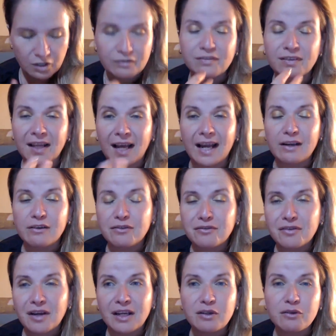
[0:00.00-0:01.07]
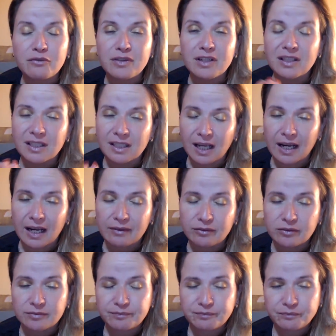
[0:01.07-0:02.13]
of life and you feel
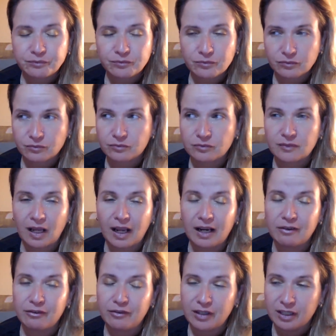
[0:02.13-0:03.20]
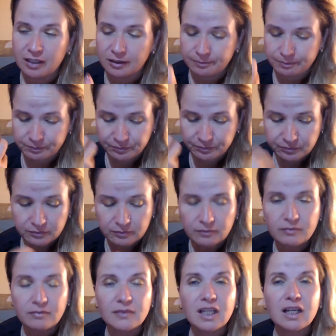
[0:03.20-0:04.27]
alive and feel
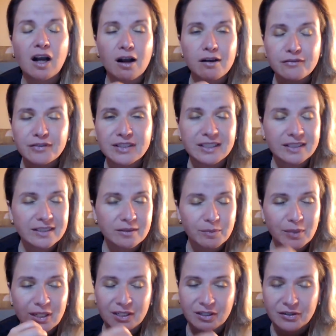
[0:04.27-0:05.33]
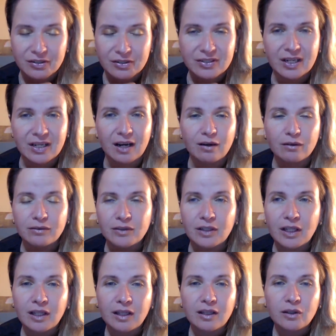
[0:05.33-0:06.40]
confident being yourself,
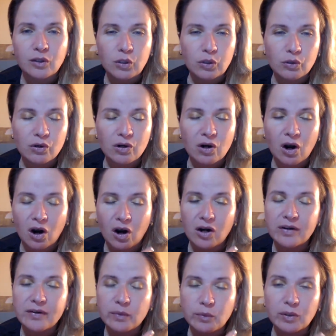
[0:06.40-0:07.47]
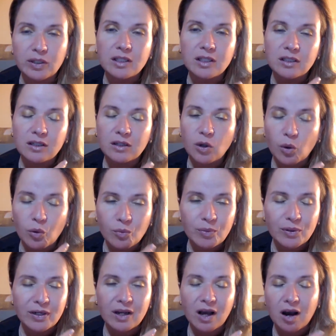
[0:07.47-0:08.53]
your heart will
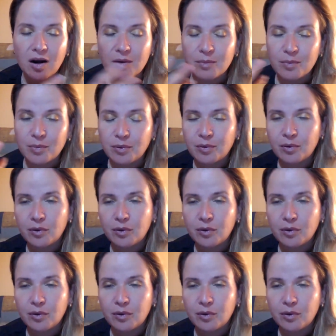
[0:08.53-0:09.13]
open up